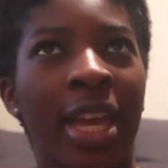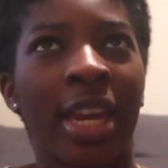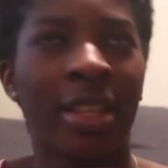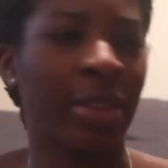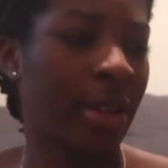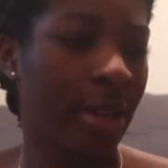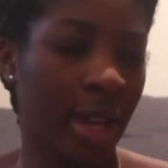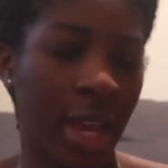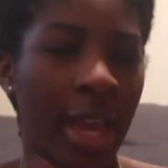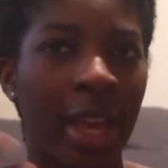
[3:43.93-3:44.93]
And it,
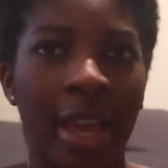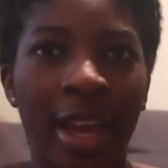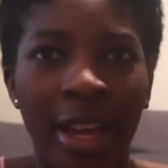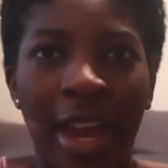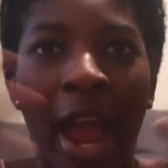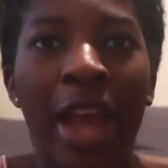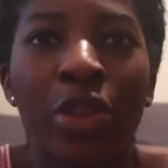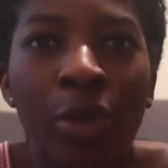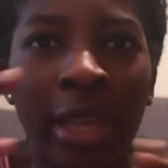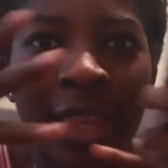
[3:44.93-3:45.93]
I, I, I
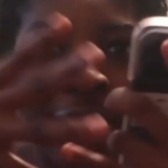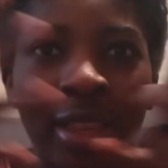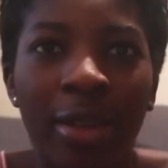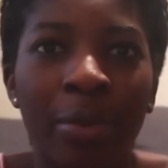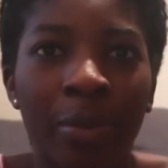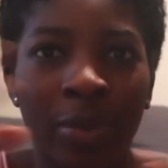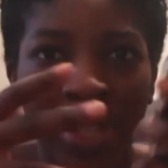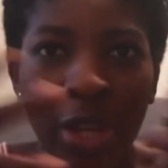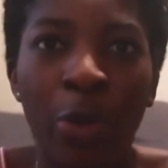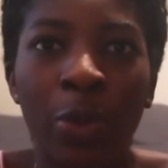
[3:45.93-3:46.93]
knew like
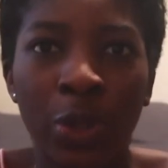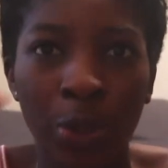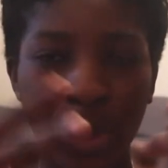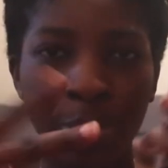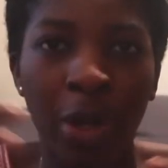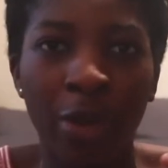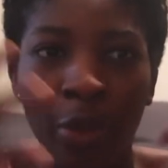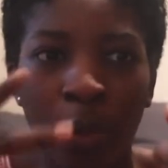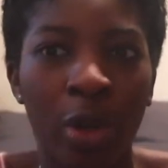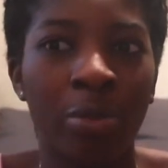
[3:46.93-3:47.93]
Scandal also was part of
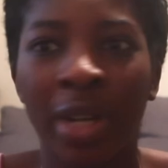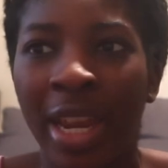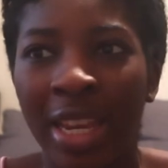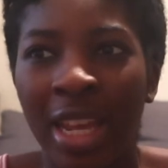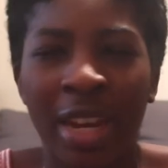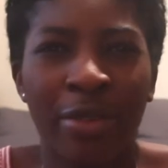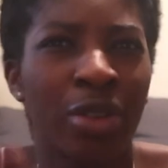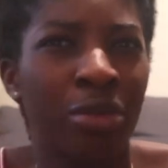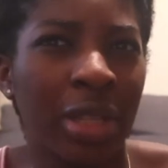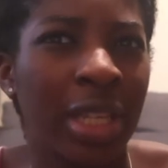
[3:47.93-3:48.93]
the world, but I, I
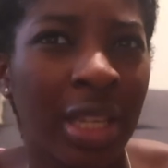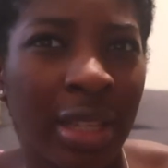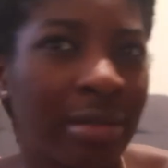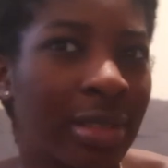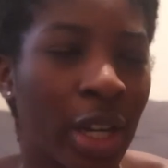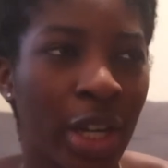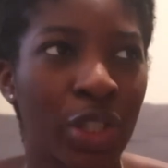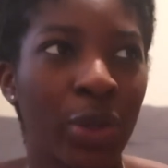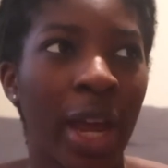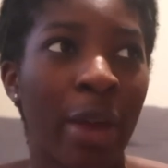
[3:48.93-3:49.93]
never really got into it.